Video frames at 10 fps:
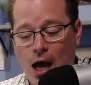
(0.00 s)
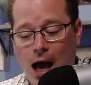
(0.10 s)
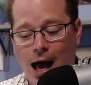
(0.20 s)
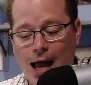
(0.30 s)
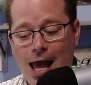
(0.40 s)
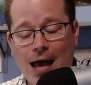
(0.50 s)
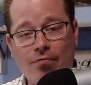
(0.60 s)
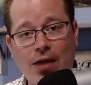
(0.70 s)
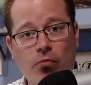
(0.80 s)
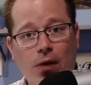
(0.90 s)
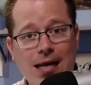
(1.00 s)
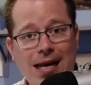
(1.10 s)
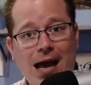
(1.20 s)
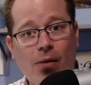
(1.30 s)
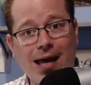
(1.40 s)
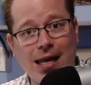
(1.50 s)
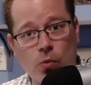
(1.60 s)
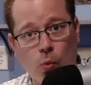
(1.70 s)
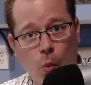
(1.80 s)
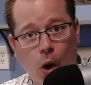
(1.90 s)
I have that right now at a
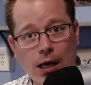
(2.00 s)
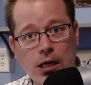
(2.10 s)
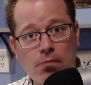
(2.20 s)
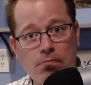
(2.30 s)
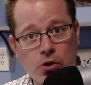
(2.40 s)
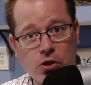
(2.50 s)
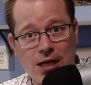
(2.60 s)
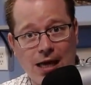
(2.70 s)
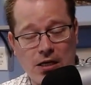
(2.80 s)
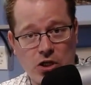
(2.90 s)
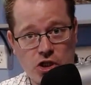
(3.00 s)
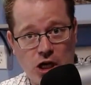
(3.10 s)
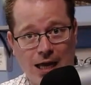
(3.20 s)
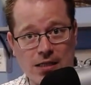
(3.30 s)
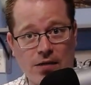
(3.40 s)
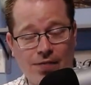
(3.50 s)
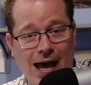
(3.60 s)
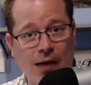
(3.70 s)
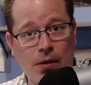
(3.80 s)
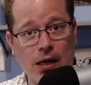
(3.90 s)
1% chance of
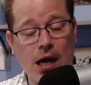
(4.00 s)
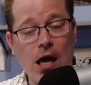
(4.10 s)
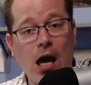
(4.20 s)
happening.